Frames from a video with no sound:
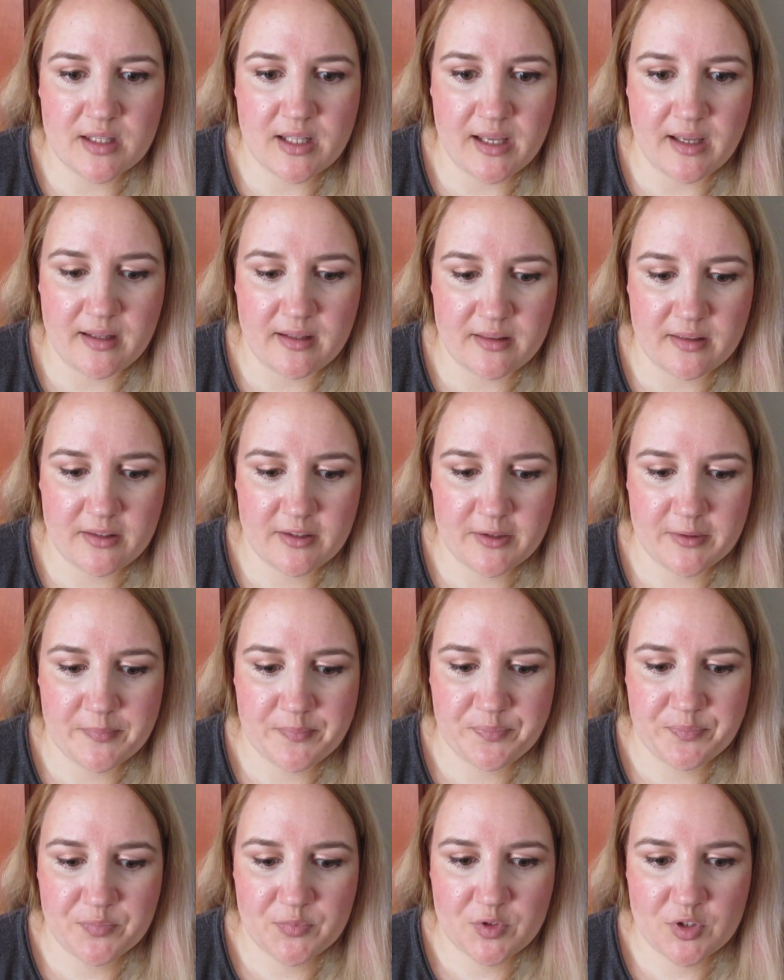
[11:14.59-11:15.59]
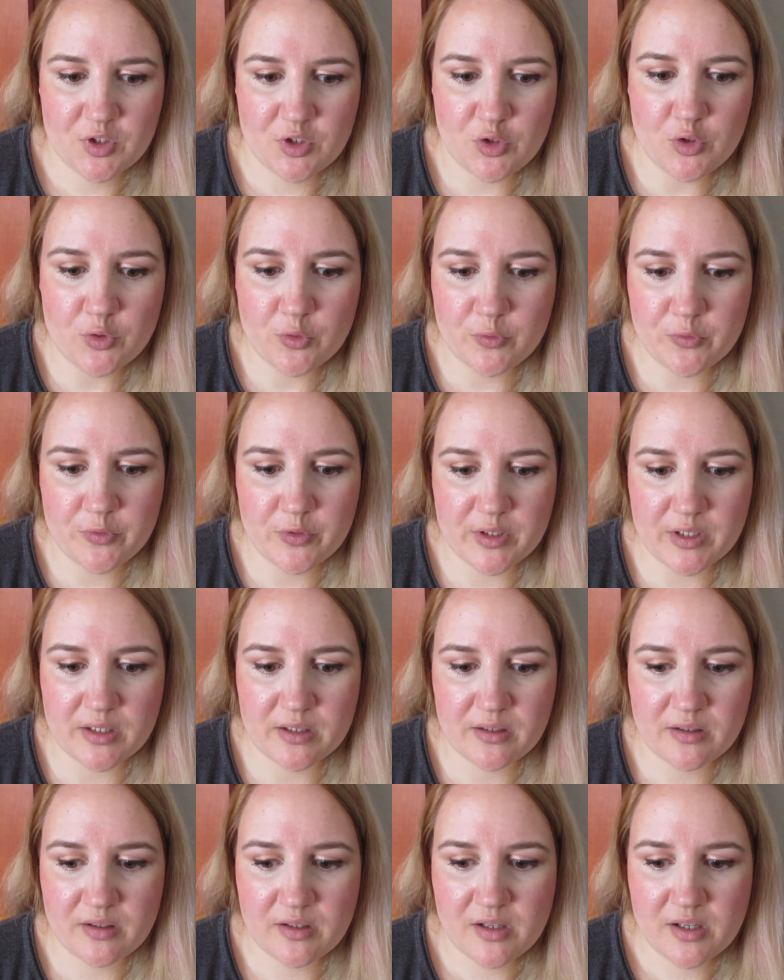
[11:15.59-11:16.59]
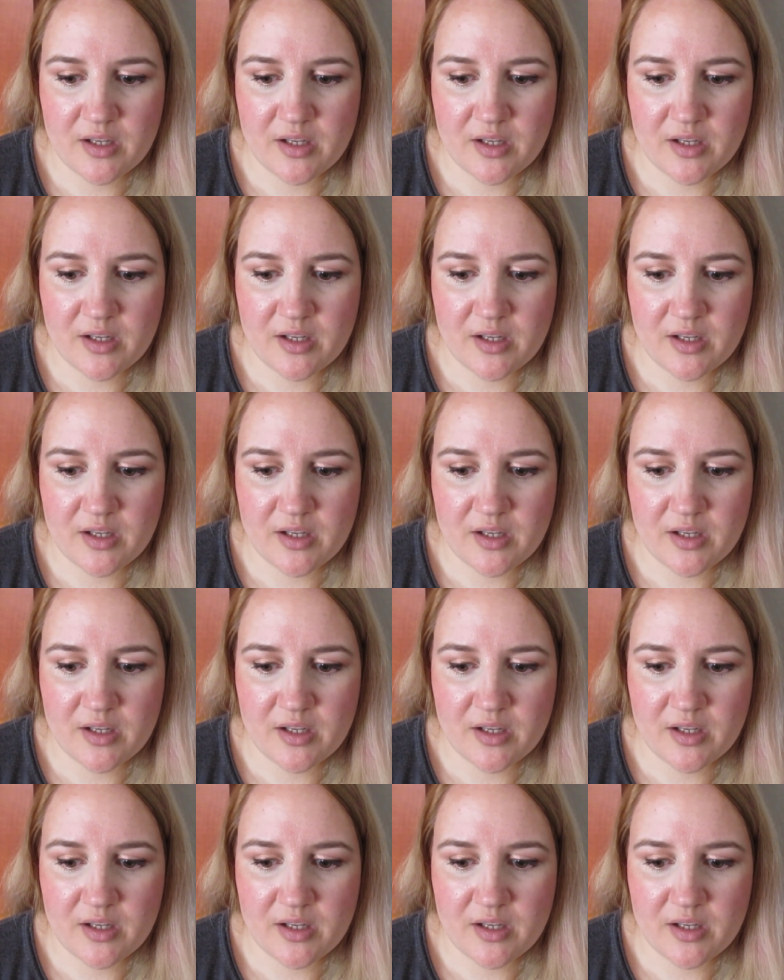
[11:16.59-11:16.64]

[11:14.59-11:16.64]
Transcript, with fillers: that you feel